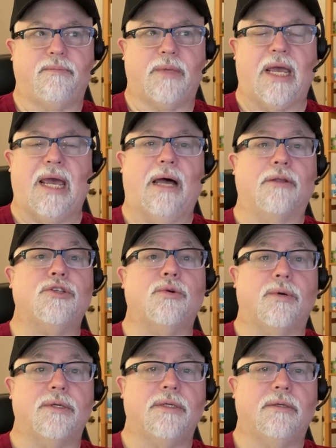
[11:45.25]

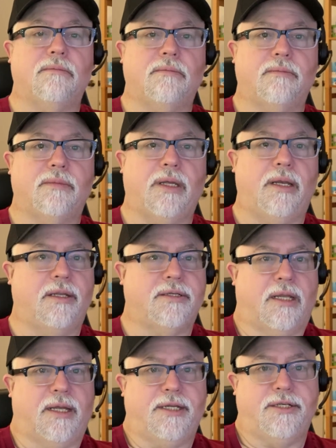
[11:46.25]
outsource, and it's a
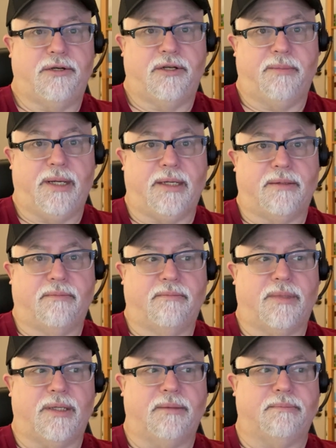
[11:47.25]
lot easier to make.
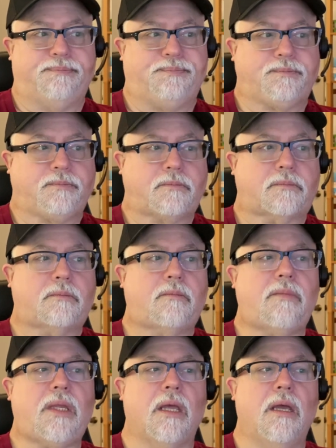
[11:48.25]
But
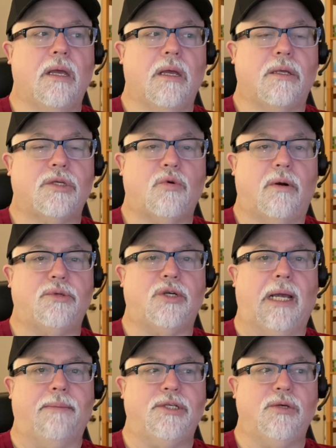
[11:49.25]
swarm
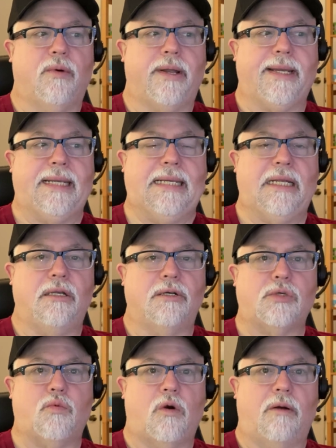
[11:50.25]
traps, you want to get your
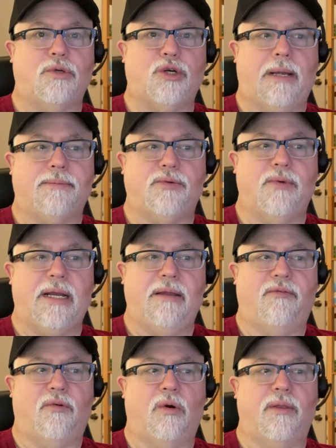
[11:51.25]
swarm traps ready
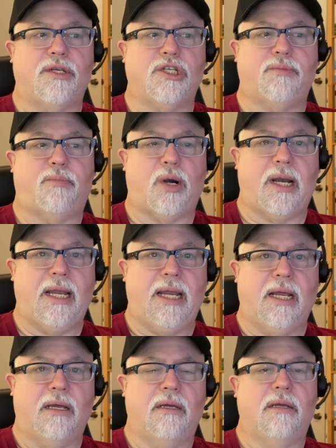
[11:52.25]
for the
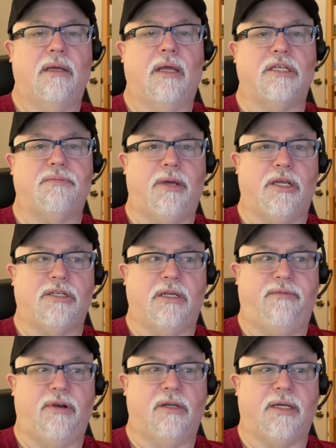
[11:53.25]
spring, especially
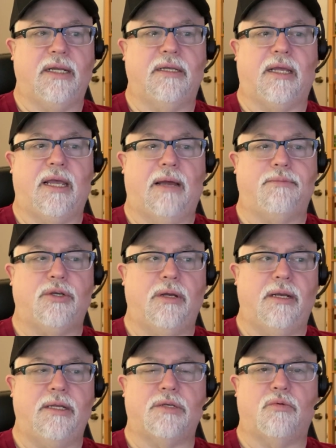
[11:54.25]
if you're looking to capture
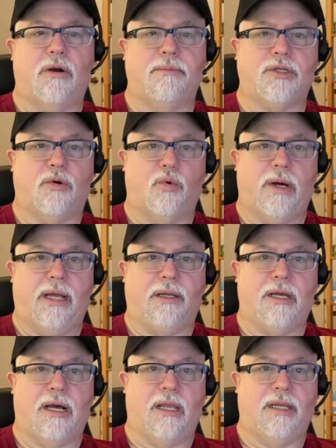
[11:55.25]
any swarms or wild
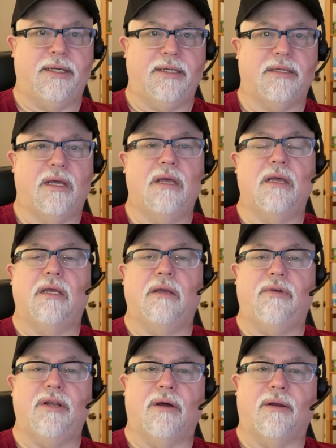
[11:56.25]
colonies.
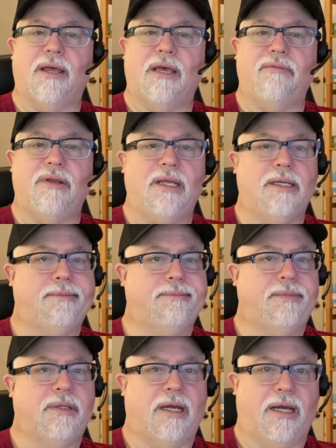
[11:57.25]
If you don't have any,
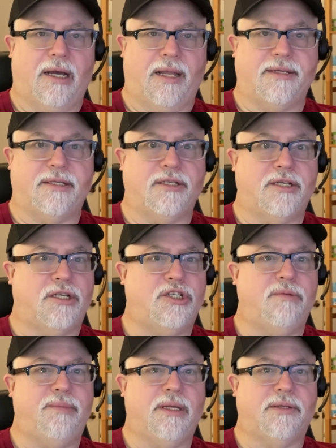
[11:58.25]
I highly suggest
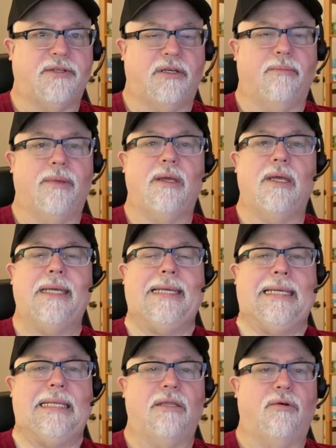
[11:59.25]
you build some.
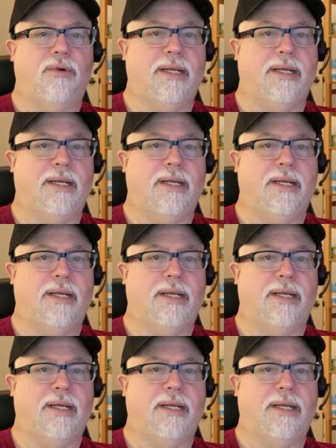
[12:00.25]
They're really